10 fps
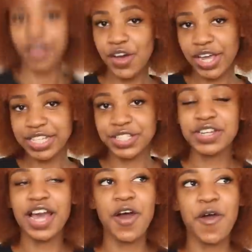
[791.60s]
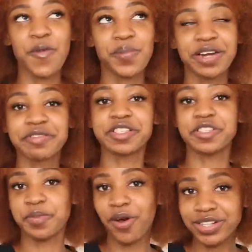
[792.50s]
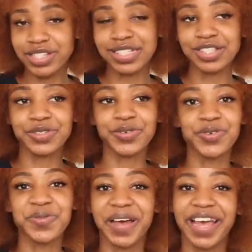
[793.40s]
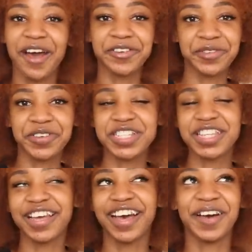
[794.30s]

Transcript: Okay, so now my response to my outfit